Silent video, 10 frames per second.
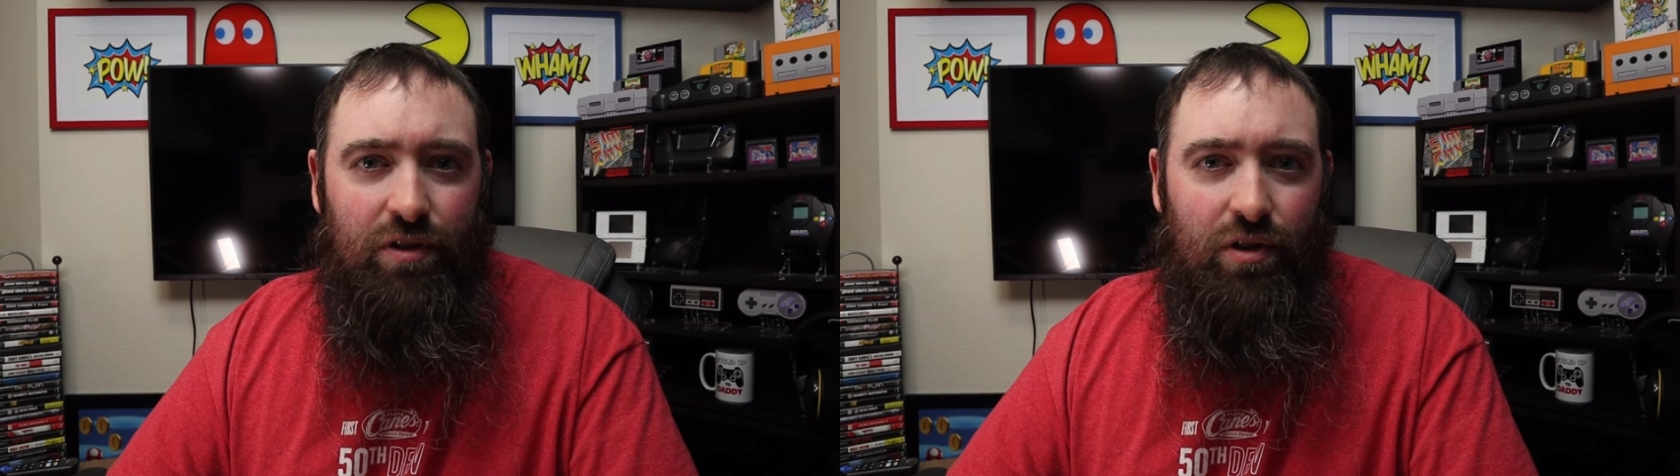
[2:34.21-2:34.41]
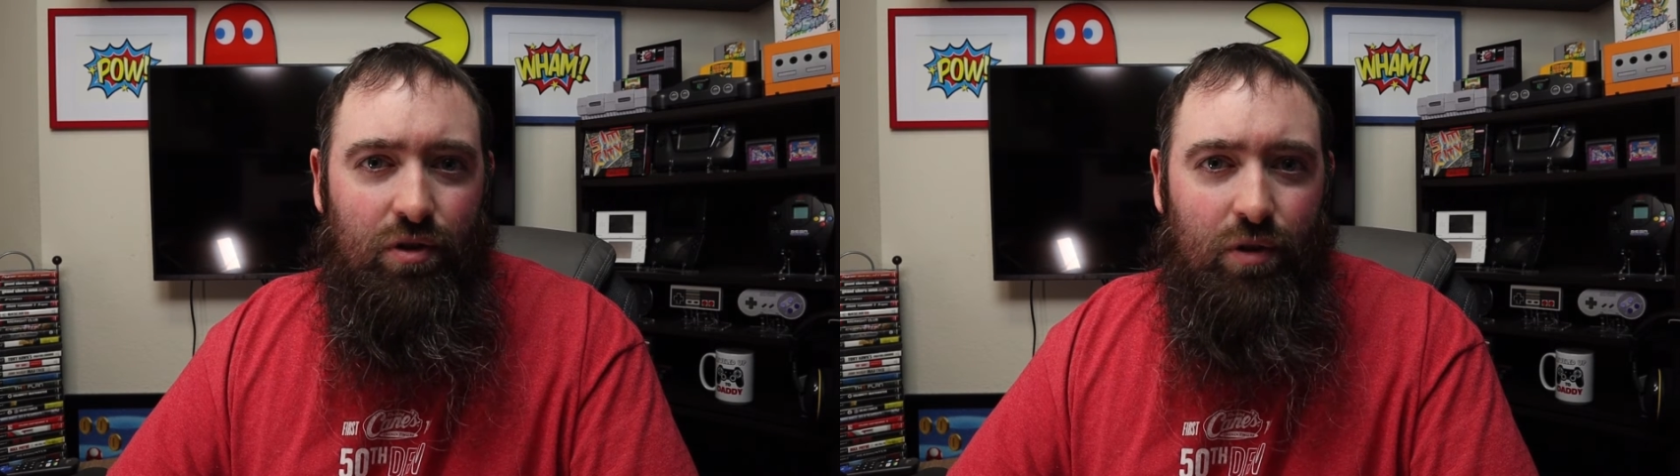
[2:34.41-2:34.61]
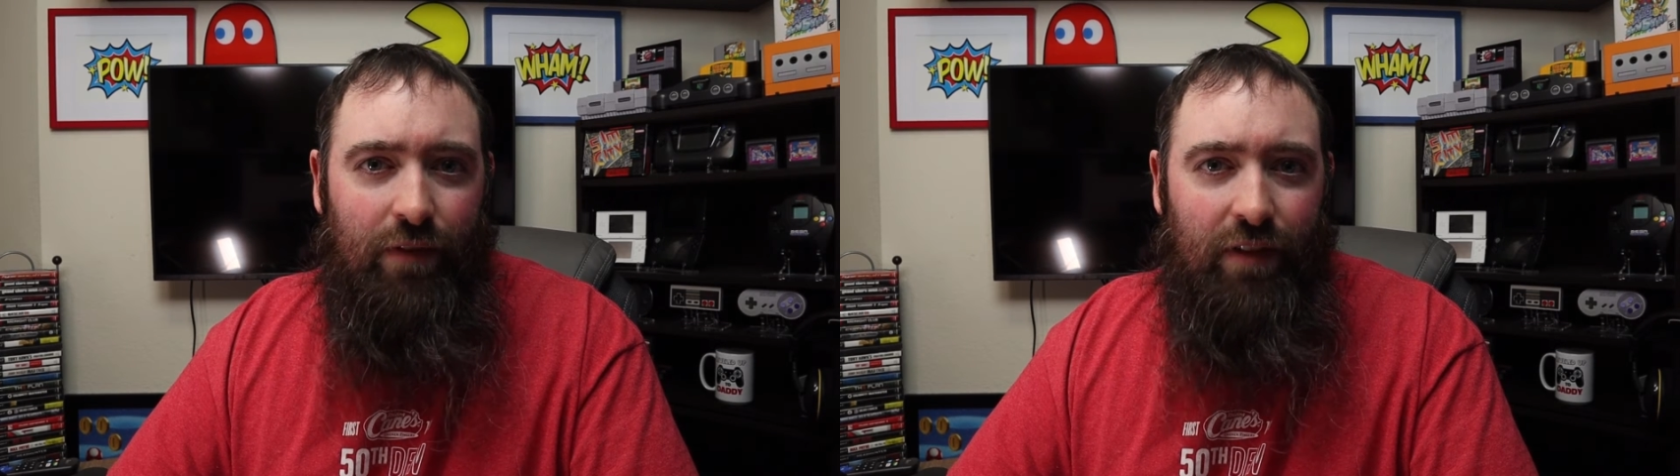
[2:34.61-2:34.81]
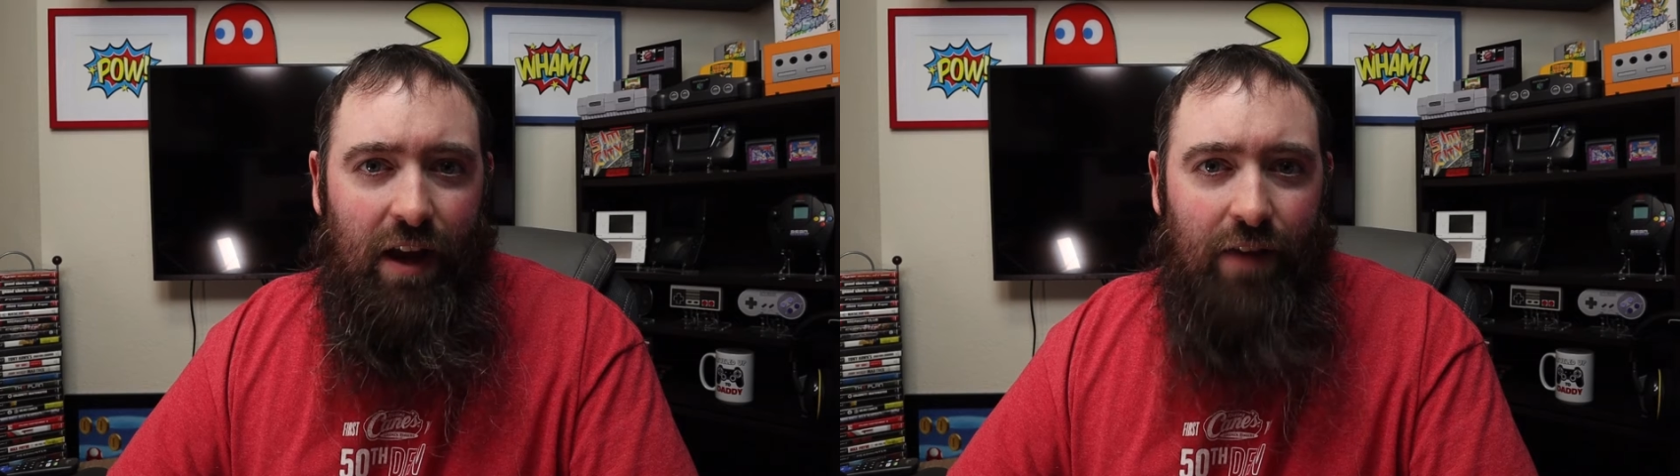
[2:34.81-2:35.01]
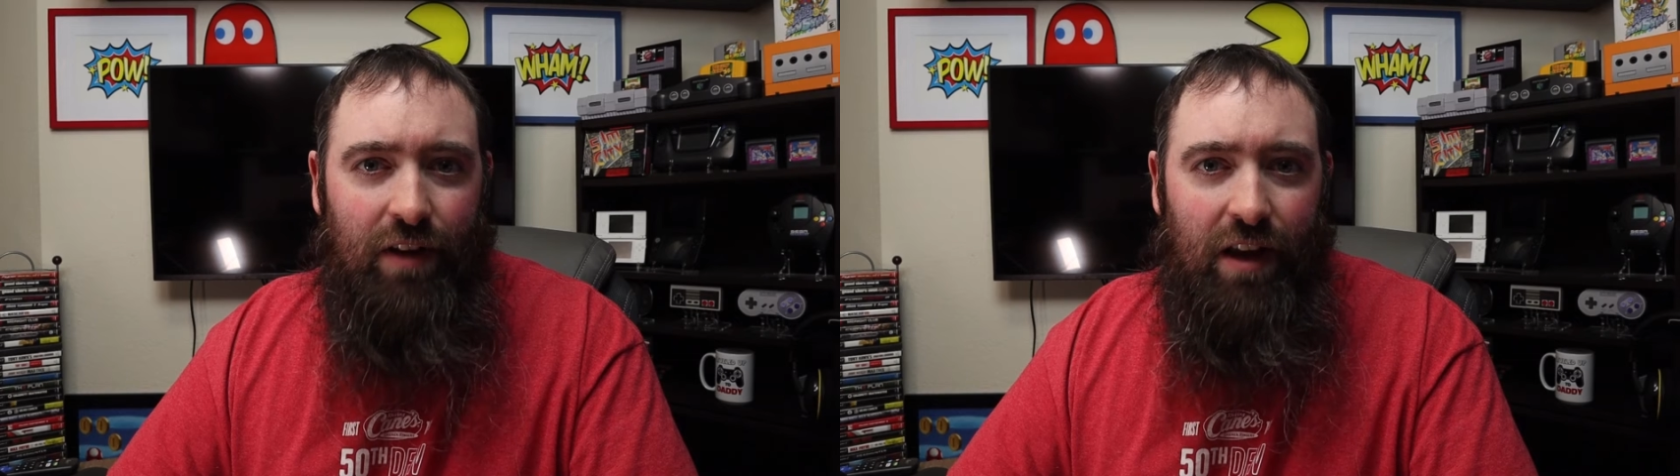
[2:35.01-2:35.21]
so you do have to
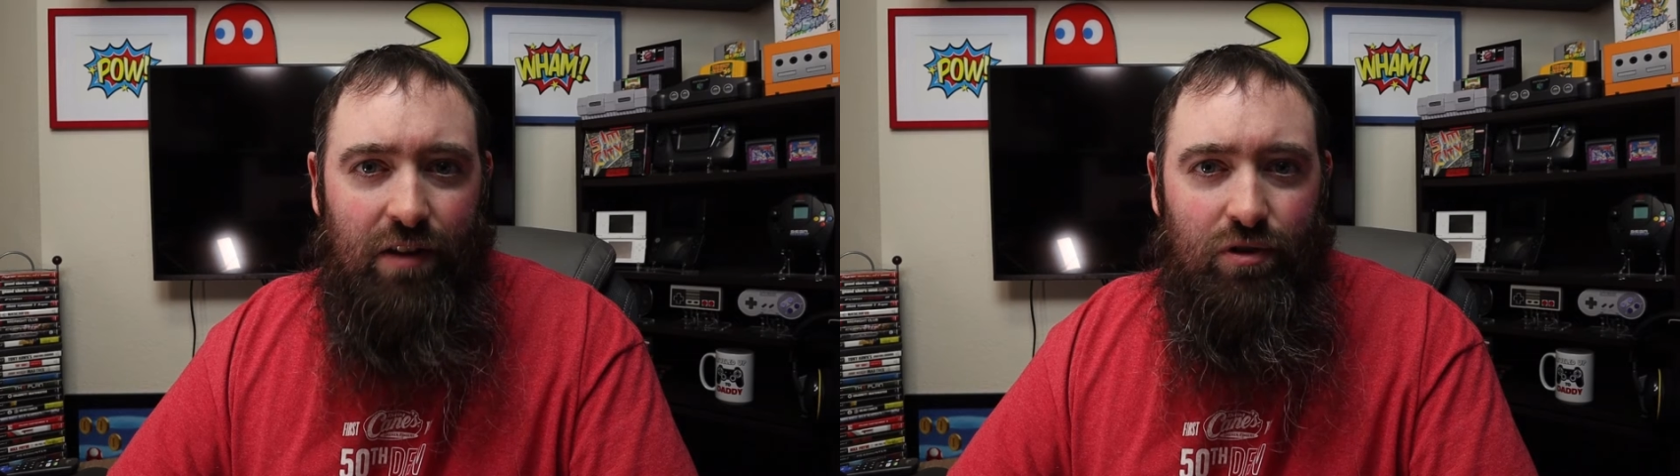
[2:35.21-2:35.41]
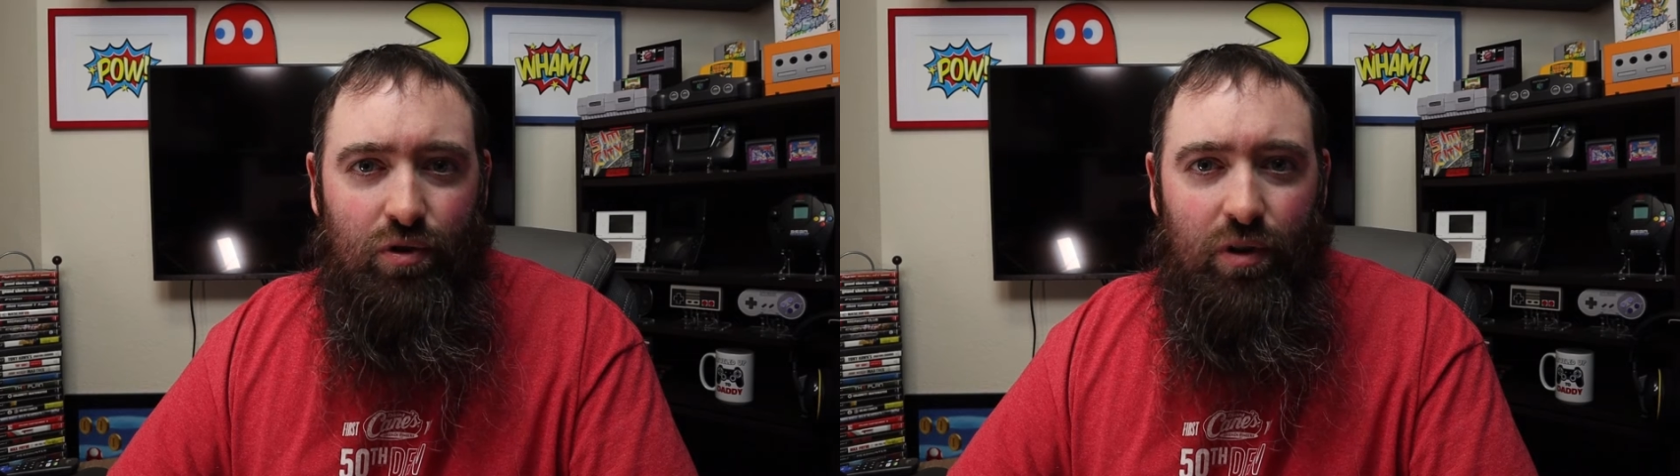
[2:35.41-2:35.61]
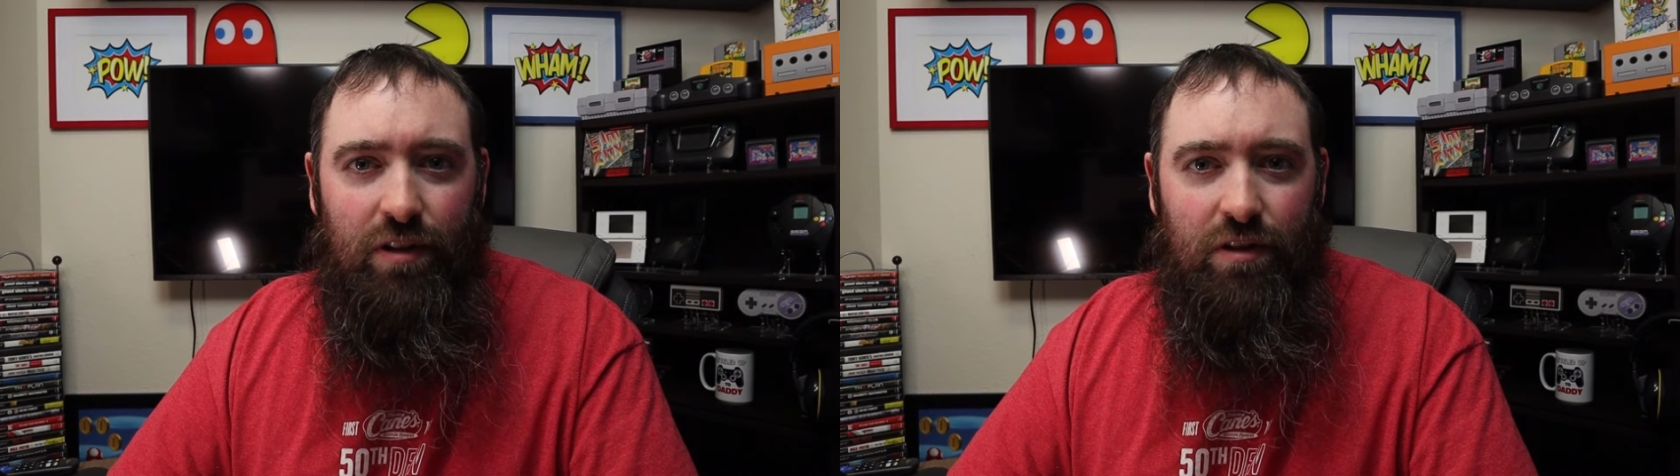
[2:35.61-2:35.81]
have an Android